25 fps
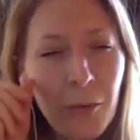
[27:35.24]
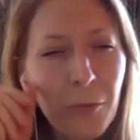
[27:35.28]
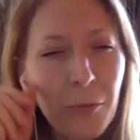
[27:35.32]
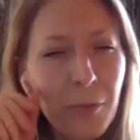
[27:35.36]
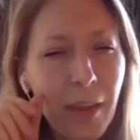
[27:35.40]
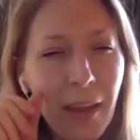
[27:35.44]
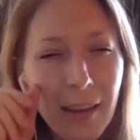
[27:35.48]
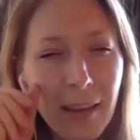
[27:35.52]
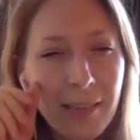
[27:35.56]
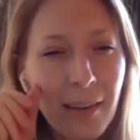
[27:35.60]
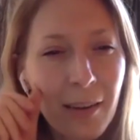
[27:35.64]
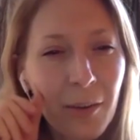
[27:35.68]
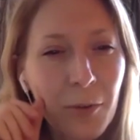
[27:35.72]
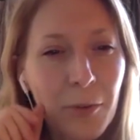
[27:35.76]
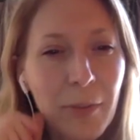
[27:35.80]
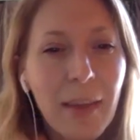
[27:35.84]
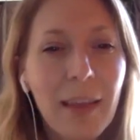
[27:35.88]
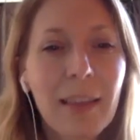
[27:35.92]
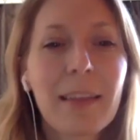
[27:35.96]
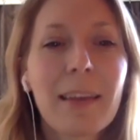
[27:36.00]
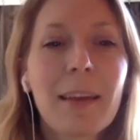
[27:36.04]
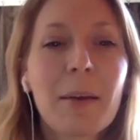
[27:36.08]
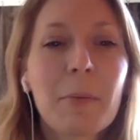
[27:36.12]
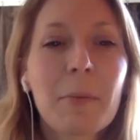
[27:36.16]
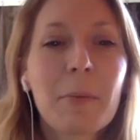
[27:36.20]
think I sent you
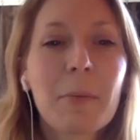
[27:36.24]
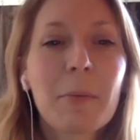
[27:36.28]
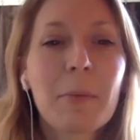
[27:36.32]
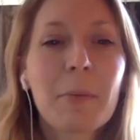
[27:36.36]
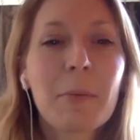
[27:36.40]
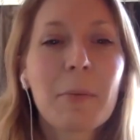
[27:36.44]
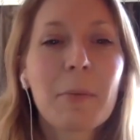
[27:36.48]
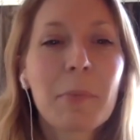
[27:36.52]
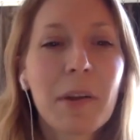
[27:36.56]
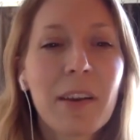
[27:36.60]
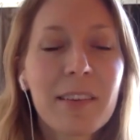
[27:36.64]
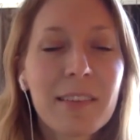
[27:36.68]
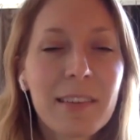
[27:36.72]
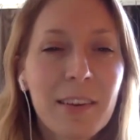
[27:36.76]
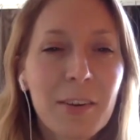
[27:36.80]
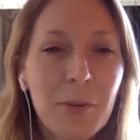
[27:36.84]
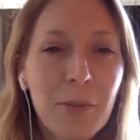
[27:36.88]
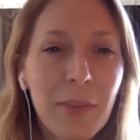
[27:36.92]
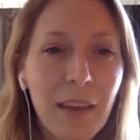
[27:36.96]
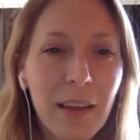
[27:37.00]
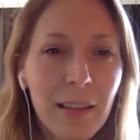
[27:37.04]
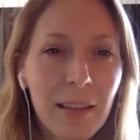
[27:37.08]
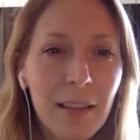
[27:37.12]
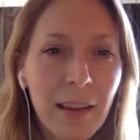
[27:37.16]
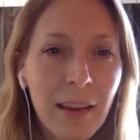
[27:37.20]
that link, but I'll send you that
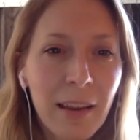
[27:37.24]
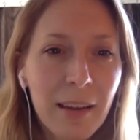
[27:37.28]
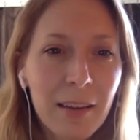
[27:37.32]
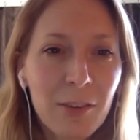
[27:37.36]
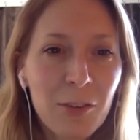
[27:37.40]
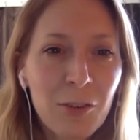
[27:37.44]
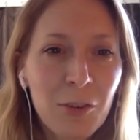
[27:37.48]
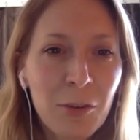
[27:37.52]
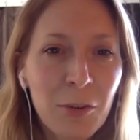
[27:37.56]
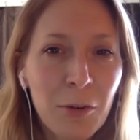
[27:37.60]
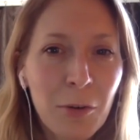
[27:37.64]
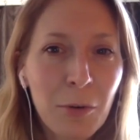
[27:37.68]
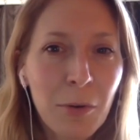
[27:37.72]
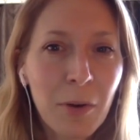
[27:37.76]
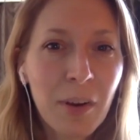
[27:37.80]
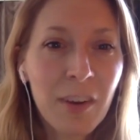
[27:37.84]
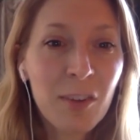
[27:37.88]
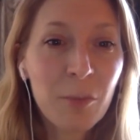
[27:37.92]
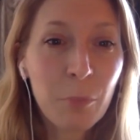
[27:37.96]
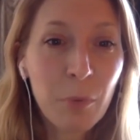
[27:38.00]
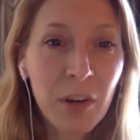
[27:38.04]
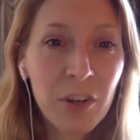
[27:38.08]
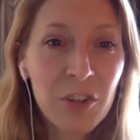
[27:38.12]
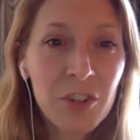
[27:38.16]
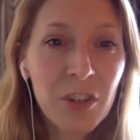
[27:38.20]
link to a
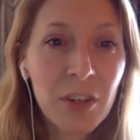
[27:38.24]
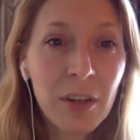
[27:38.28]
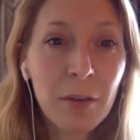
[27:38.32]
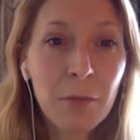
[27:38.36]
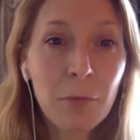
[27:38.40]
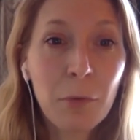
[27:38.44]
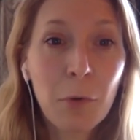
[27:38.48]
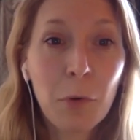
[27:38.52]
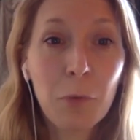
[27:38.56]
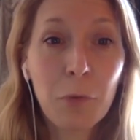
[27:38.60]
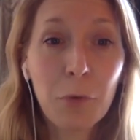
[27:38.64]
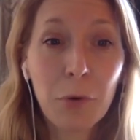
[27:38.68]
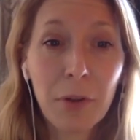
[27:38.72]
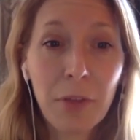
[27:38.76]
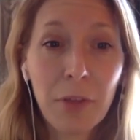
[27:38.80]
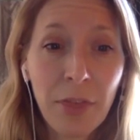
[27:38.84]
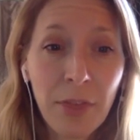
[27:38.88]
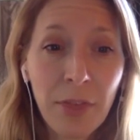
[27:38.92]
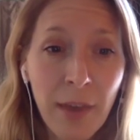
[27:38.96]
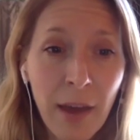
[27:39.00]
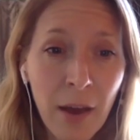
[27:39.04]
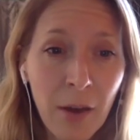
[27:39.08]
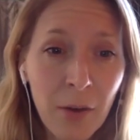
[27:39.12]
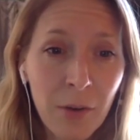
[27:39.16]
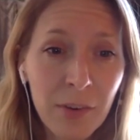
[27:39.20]
spreadsheet of over a
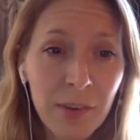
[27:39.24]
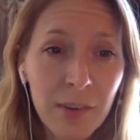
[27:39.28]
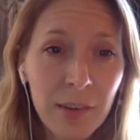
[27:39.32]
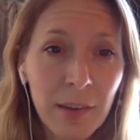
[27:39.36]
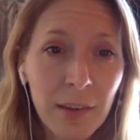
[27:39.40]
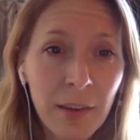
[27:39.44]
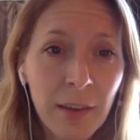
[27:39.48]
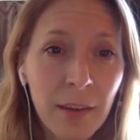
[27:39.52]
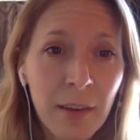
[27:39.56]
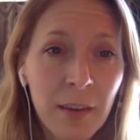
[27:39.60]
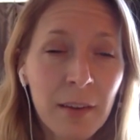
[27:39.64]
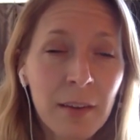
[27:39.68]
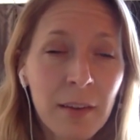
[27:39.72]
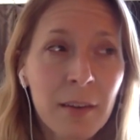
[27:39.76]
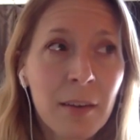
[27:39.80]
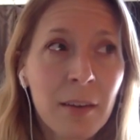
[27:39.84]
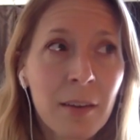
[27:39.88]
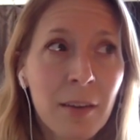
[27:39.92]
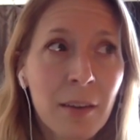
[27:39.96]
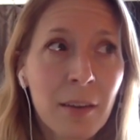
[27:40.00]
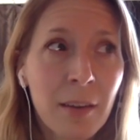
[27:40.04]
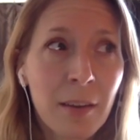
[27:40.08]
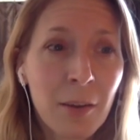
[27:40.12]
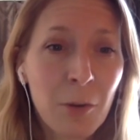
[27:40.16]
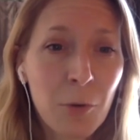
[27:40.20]
thousand
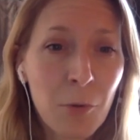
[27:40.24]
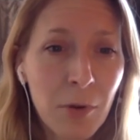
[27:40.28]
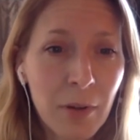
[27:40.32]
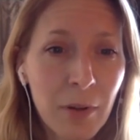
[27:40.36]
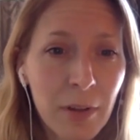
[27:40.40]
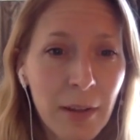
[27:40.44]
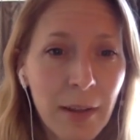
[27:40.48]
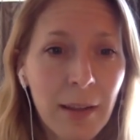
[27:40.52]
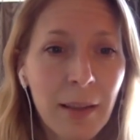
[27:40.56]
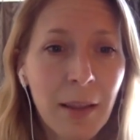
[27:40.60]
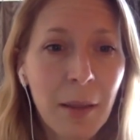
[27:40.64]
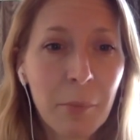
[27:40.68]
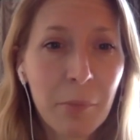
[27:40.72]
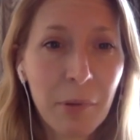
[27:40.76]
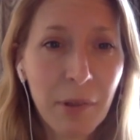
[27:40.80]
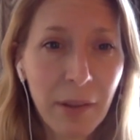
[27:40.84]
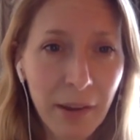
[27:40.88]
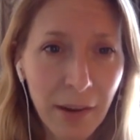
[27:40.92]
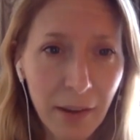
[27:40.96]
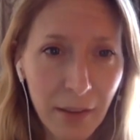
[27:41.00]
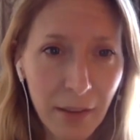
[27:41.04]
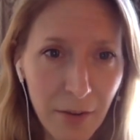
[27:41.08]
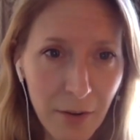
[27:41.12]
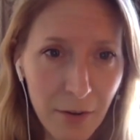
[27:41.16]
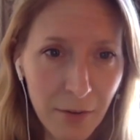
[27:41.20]
ukulele
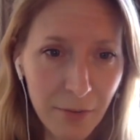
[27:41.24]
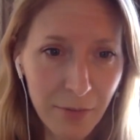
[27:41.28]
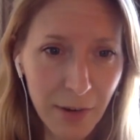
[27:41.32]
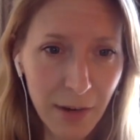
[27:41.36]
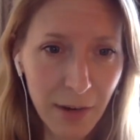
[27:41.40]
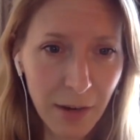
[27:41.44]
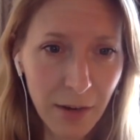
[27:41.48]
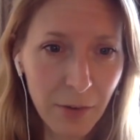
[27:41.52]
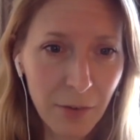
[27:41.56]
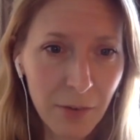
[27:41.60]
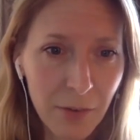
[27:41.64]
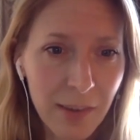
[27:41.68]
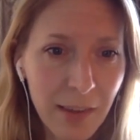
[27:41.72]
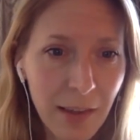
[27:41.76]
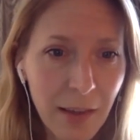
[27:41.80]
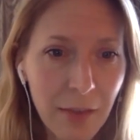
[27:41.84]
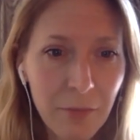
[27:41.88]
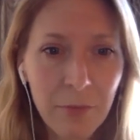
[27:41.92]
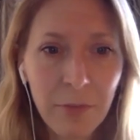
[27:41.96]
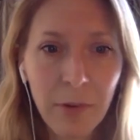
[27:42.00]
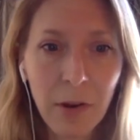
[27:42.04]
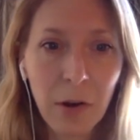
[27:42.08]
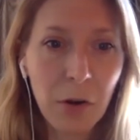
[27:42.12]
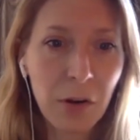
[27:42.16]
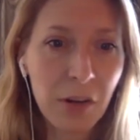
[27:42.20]
play along videos that
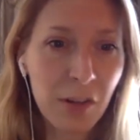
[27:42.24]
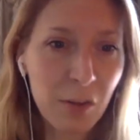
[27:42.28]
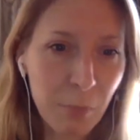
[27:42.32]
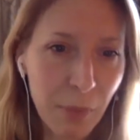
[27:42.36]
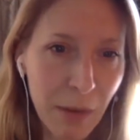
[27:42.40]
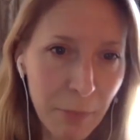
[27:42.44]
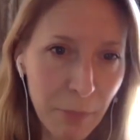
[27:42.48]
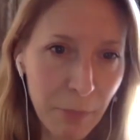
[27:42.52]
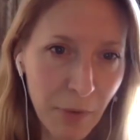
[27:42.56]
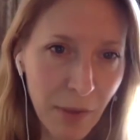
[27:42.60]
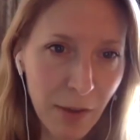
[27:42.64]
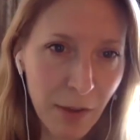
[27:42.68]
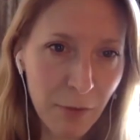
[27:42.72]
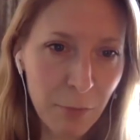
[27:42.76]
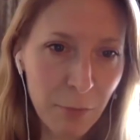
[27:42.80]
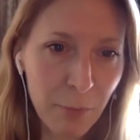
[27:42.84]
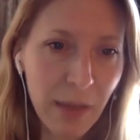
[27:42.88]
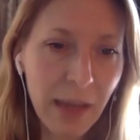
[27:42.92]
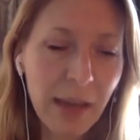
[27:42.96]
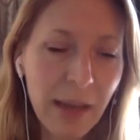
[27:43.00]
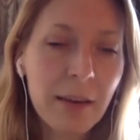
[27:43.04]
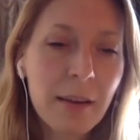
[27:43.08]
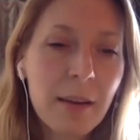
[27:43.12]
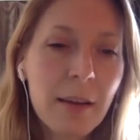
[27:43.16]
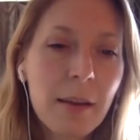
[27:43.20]
various people have
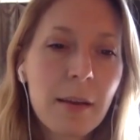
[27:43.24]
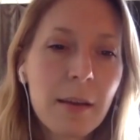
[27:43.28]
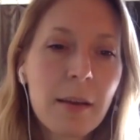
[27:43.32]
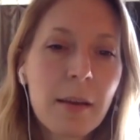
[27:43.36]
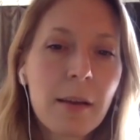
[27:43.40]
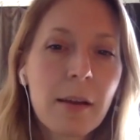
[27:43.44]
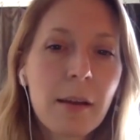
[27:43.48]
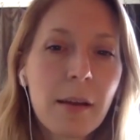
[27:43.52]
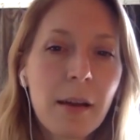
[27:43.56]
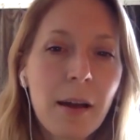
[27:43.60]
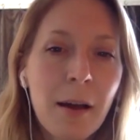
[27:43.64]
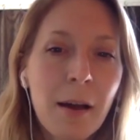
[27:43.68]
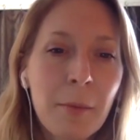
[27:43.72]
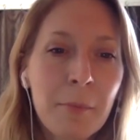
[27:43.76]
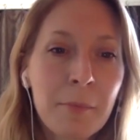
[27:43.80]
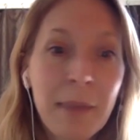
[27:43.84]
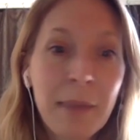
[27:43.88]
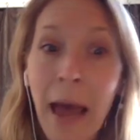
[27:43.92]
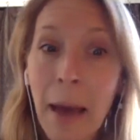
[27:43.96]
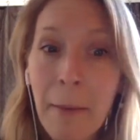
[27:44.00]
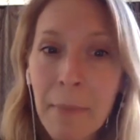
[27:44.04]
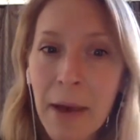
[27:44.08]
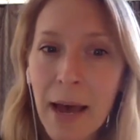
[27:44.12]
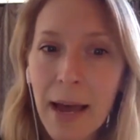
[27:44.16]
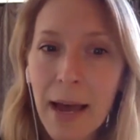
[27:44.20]
made. Um,
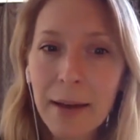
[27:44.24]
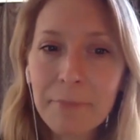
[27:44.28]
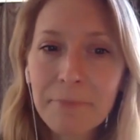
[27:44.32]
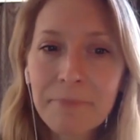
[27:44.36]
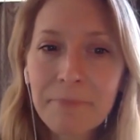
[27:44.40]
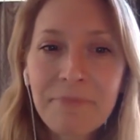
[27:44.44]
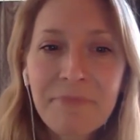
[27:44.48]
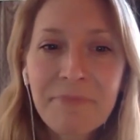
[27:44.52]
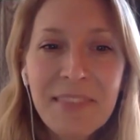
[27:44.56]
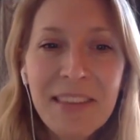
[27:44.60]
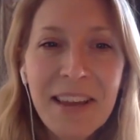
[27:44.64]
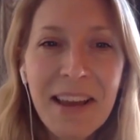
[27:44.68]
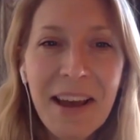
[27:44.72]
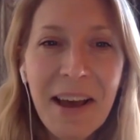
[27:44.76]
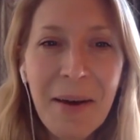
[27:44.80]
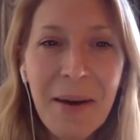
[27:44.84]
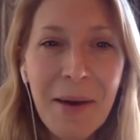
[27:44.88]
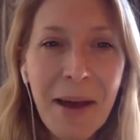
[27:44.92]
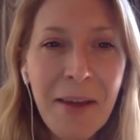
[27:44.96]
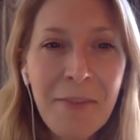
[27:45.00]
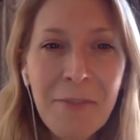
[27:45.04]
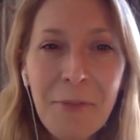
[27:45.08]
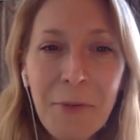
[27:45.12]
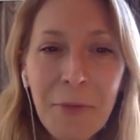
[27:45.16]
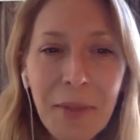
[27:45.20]
not mine, uh,
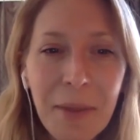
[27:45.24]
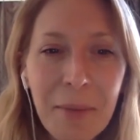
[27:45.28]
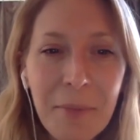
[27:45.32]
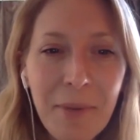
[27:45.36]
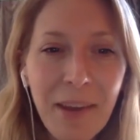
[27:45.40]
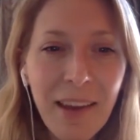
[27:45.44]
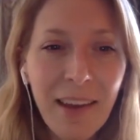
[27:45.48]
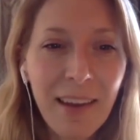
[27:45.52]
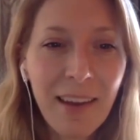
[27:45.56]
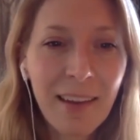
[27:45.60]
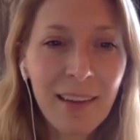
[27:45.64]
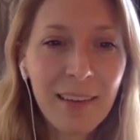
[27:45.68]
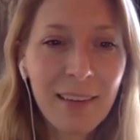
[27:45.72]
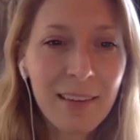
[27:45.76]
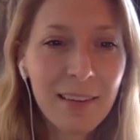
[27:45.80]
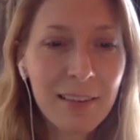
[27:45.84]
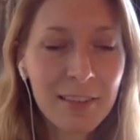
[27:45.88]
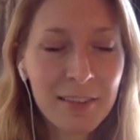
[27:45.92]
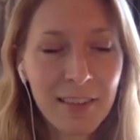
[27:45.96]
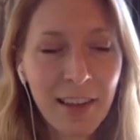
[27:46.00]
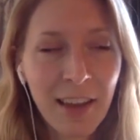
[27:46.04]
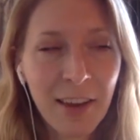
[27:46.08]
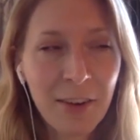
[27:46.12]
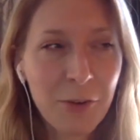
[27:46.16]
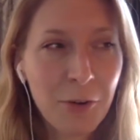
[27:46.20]
I've only made
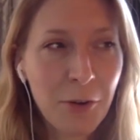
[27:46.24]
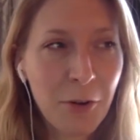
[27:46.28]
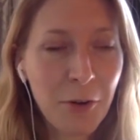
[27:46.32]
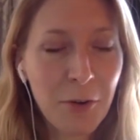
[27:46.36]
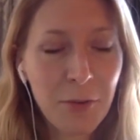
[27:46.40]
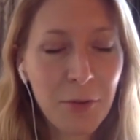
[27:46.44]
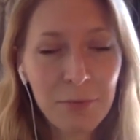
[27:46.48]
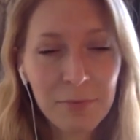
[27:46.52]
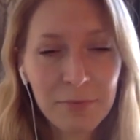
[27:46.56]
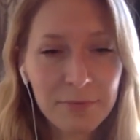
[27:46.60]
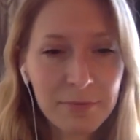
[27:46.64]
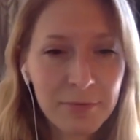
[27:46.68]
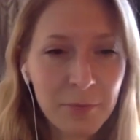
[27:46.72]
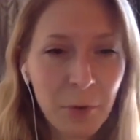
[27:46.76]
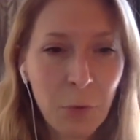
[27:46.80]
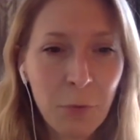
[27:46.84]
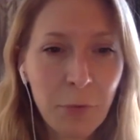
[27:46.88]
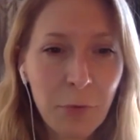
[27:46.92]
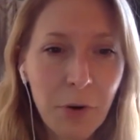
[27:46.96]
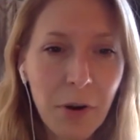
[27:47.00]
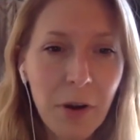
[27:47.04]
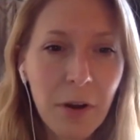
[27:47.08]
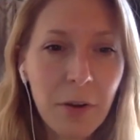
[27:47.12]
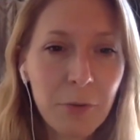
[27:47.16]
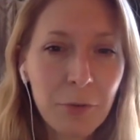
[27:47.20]
I don't know
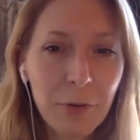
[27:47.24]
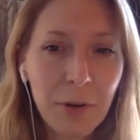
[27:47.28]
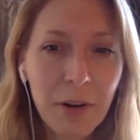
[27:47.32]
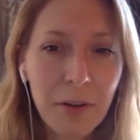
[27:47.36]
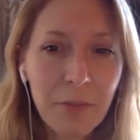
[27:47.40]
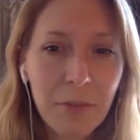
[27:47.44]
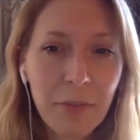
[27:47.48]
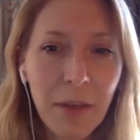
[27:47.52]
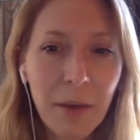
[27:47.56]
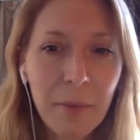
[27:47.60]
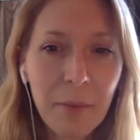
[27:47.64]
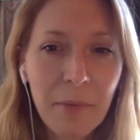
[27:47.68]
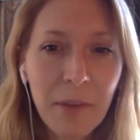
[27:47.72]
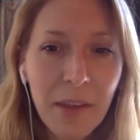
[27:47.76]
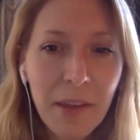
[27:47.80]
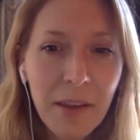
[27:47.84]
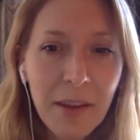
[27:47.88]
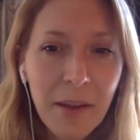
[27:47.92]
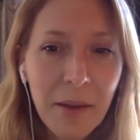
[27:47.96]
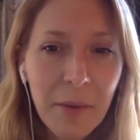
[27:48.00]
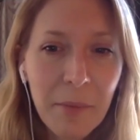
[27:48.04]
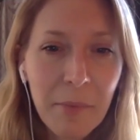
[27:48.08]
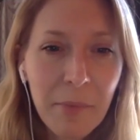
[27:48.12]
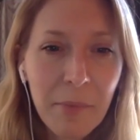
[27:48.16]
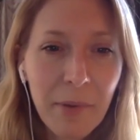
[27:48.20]
over a hundred of them,
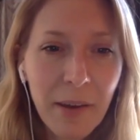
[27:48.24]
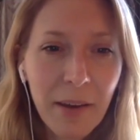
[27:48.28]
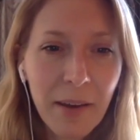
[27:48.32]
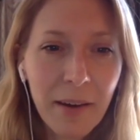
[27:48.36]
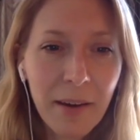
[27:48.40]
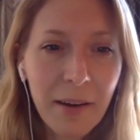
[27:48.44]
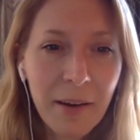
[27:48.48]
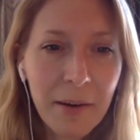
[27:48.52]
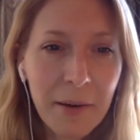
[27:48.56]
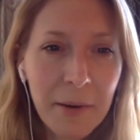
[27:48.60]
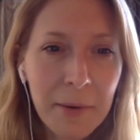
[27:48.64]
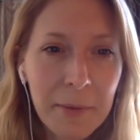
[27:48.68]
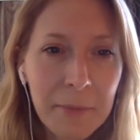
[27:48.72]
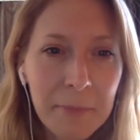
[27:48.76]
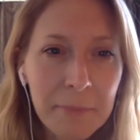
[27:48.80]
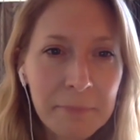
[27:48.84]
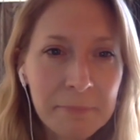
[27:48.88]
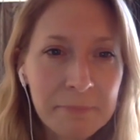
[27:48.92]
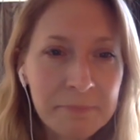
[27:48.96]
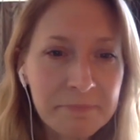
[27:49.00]
but um,